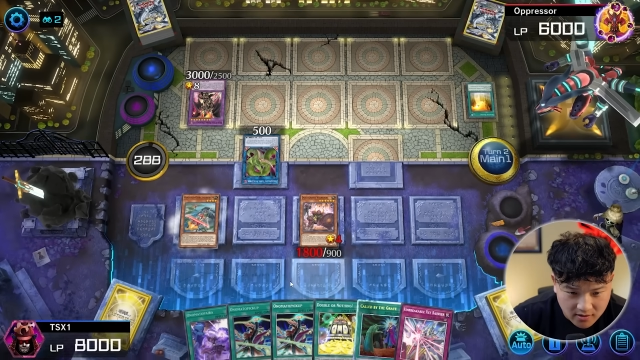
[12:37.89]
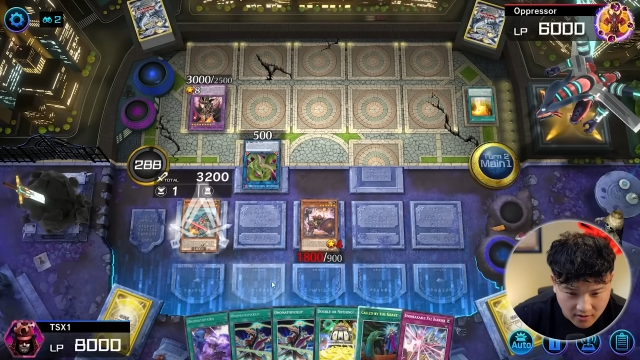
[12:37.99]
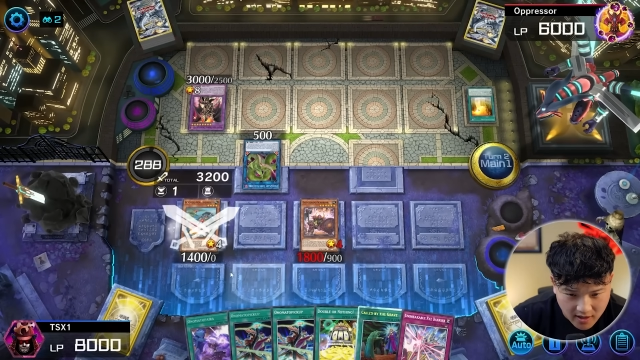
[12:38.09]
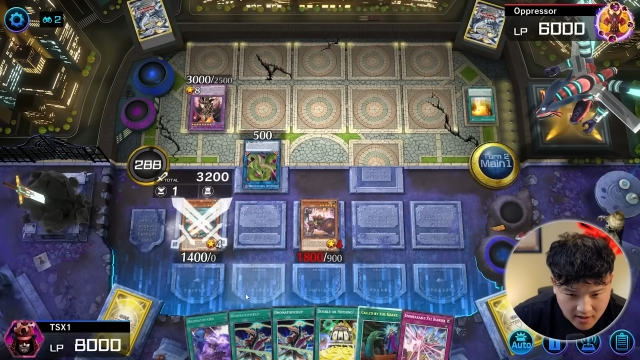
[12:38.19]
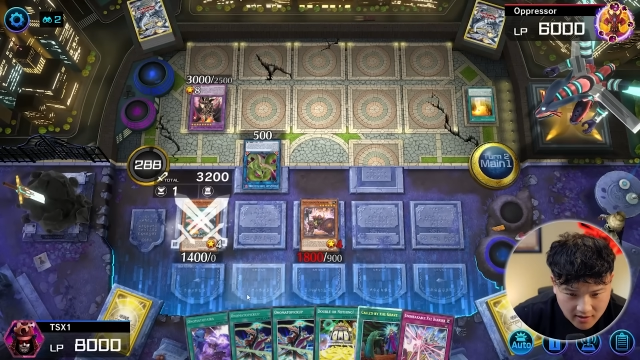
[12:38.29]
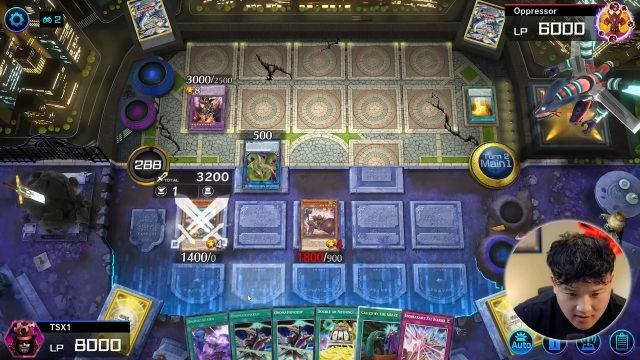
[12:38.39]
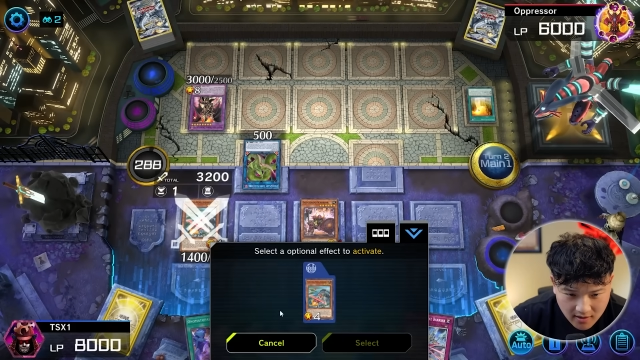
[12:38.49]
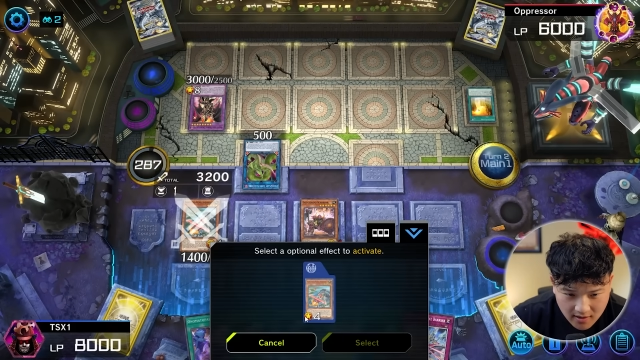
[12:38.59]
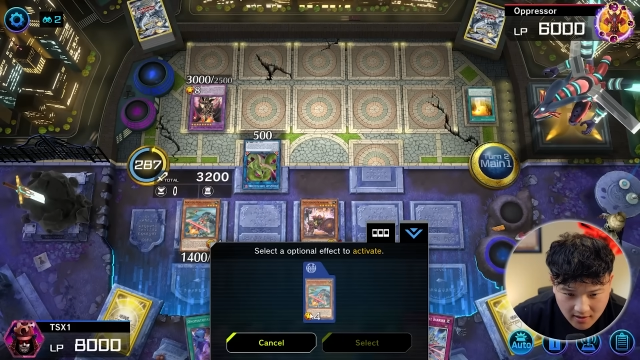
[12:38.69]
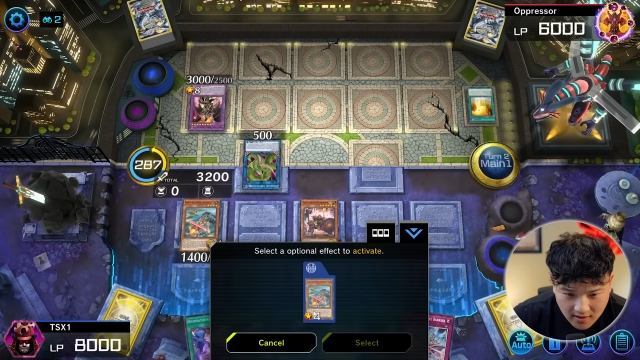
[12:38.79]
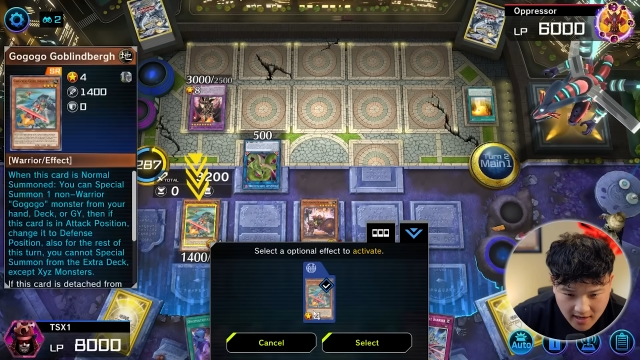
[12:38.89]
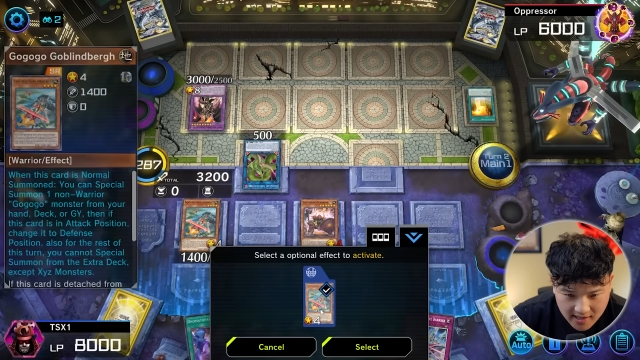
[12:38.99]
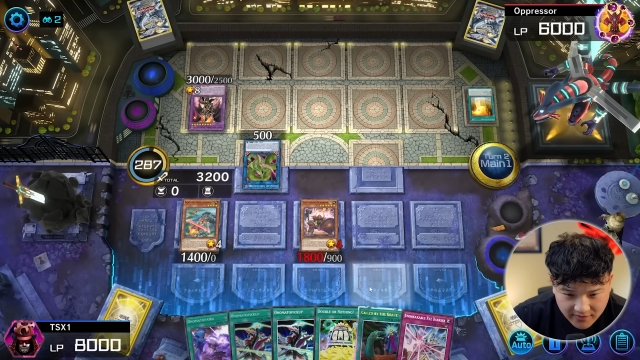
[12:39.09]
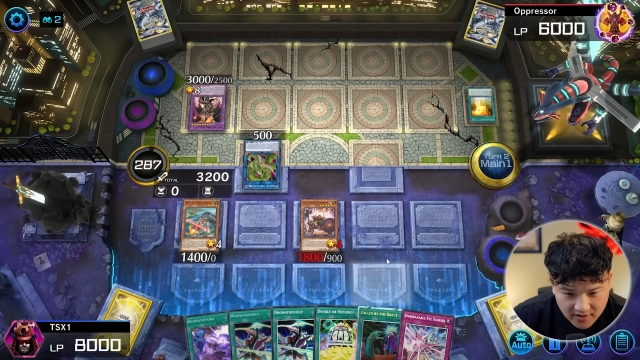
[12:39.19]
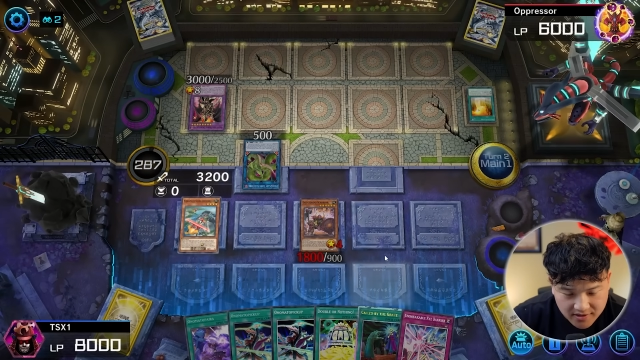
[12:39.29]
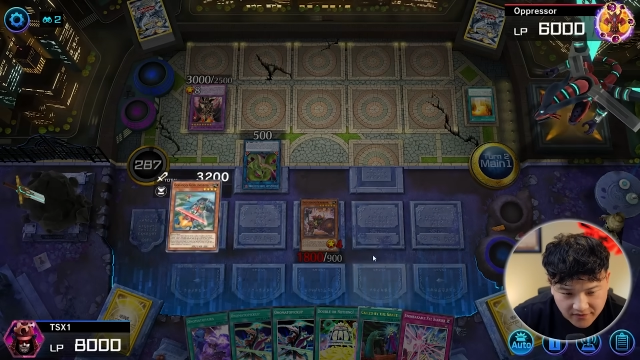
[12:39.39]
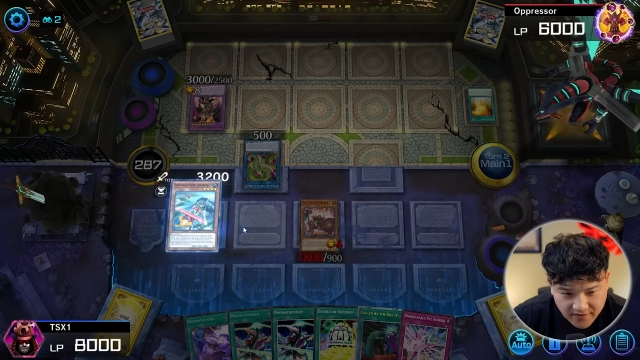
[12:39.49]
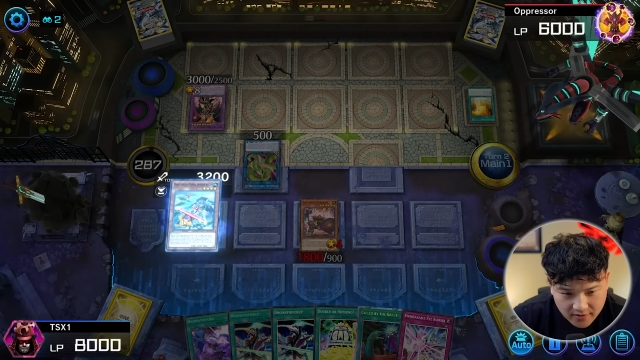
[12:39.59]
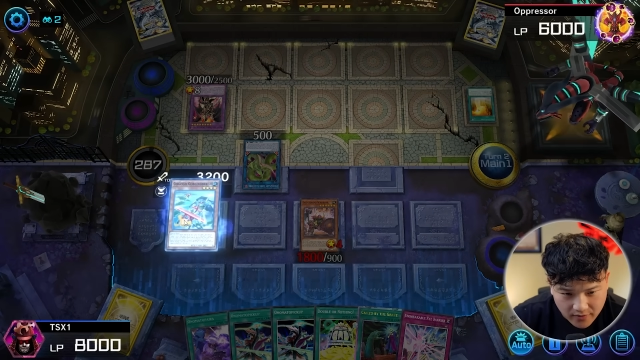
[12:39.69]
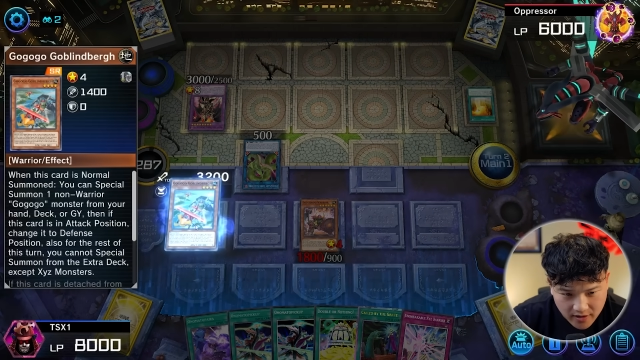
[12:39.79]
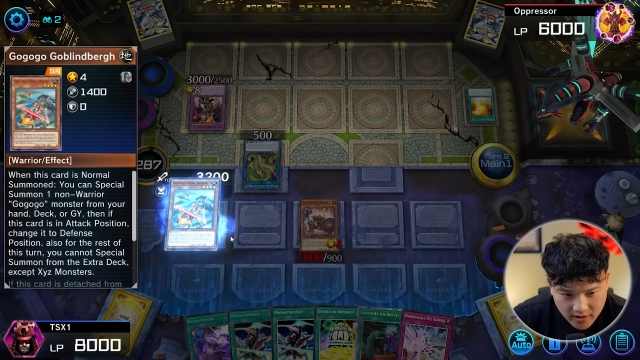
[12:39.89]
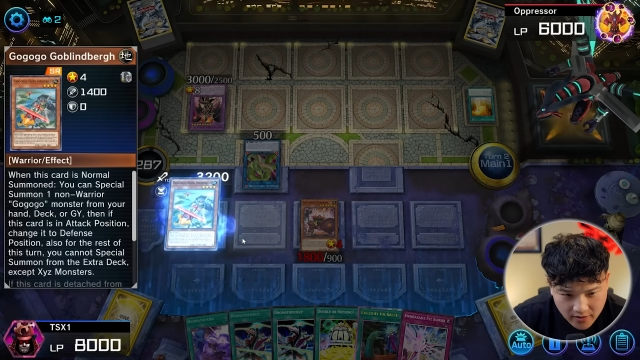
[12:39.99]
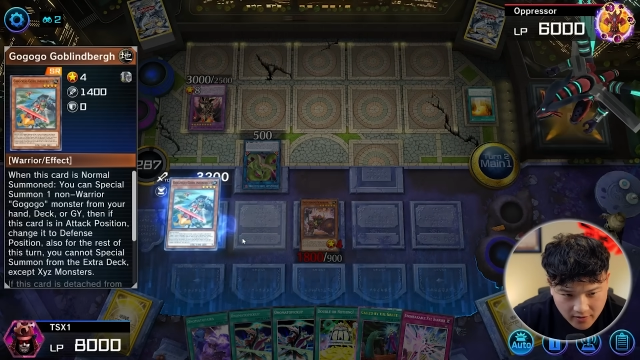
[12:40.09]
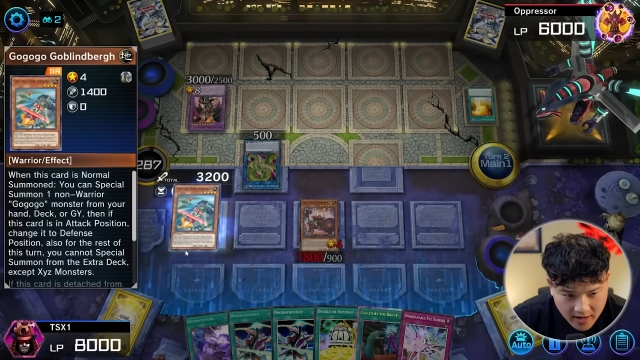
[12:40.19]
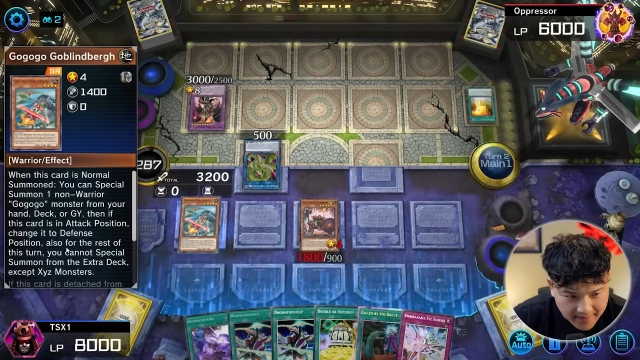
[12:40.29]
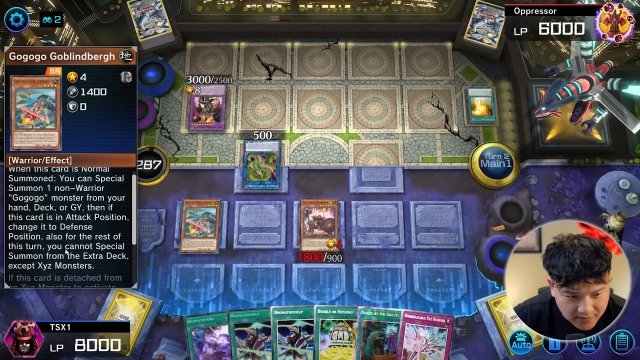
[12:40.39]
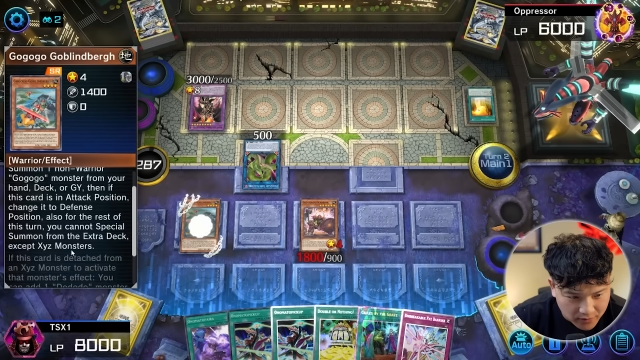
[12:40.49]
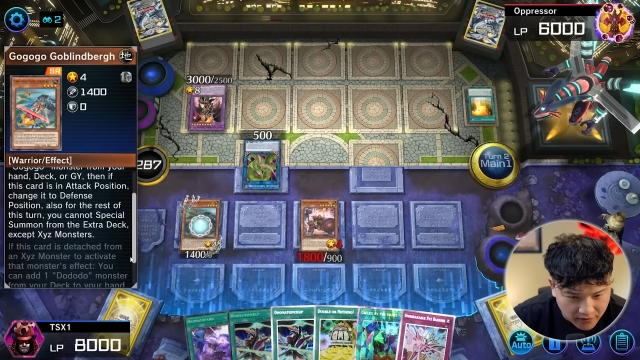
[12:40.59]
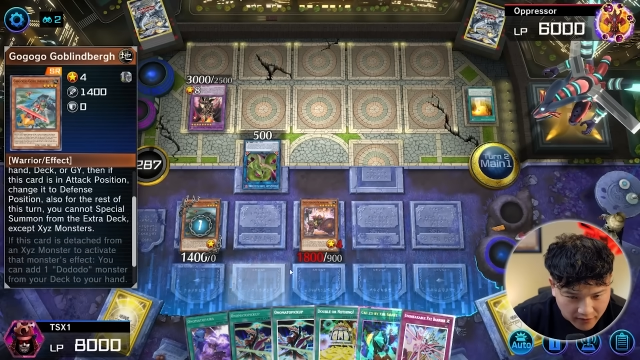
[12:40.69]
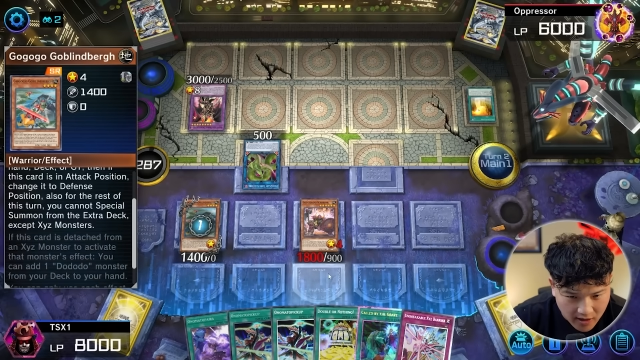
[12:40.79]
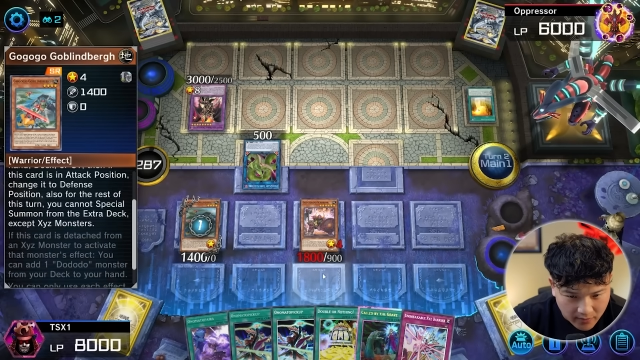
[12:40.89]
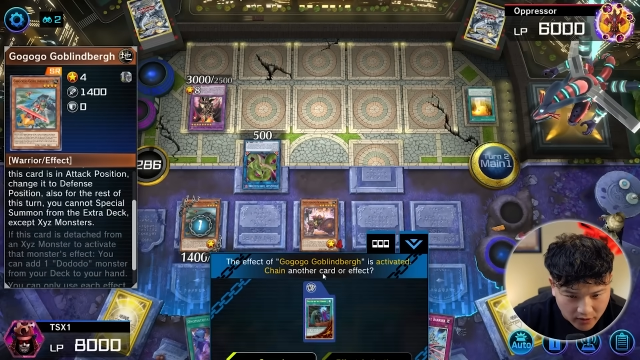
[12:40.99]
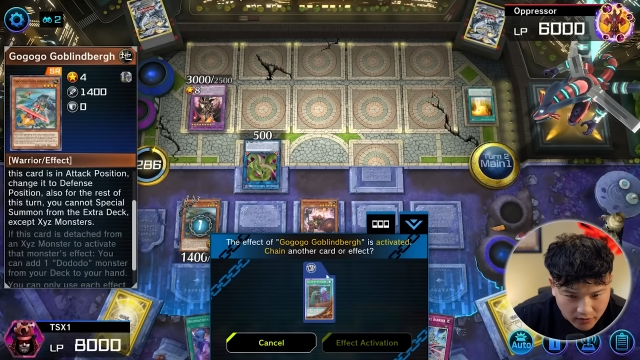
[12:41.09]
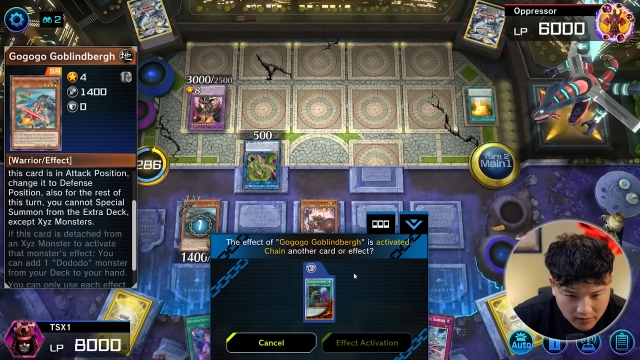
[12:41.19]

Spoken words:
All right, activate this effect right here. Absolutely phenomenal.